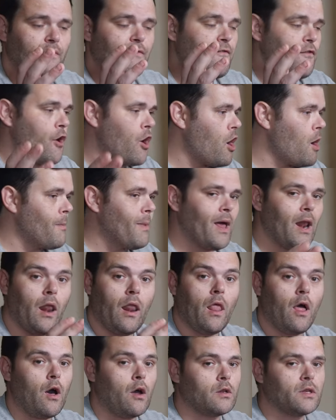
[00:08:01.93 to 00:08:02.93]
from a
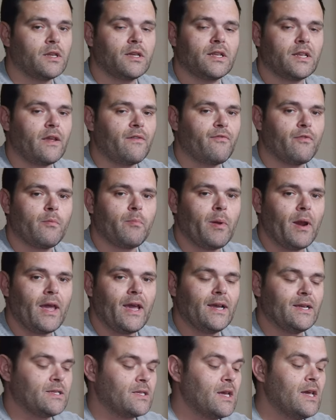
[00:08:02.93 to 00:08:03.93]
lot of different
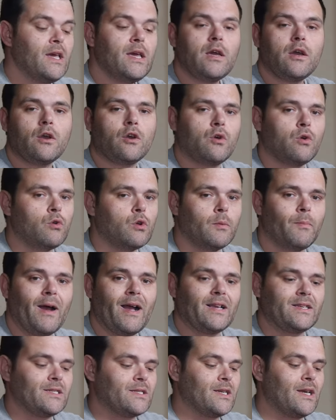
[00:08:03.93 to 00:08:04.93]
players. Cooler
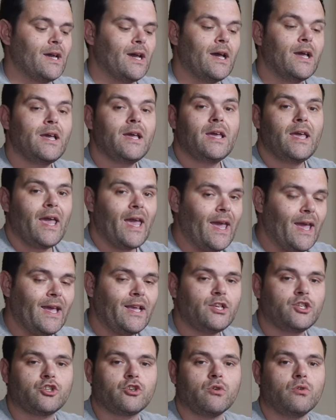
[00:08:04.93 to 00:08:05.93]
Master,
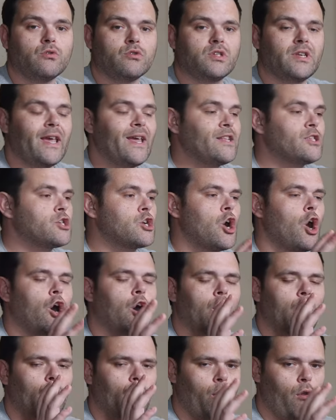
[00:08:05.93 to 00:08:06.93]
Asus, it's
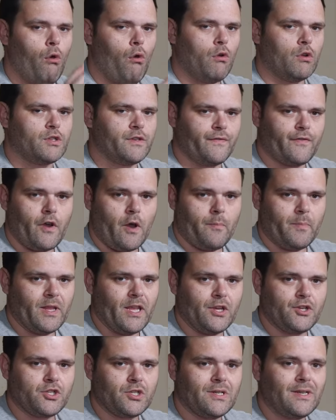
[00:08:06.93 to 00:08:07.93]
got loads of
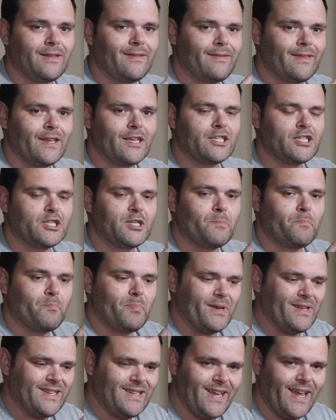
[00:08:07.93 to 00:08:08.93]
competition in this
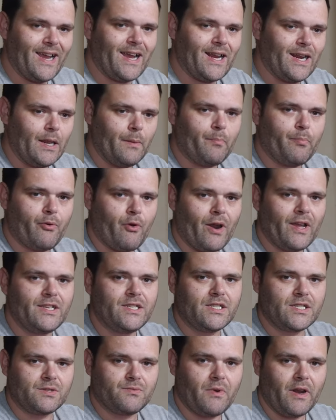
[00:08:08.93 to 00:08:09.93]
particular
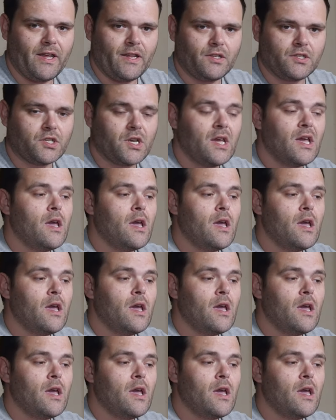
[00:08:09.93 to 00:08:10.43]
price range.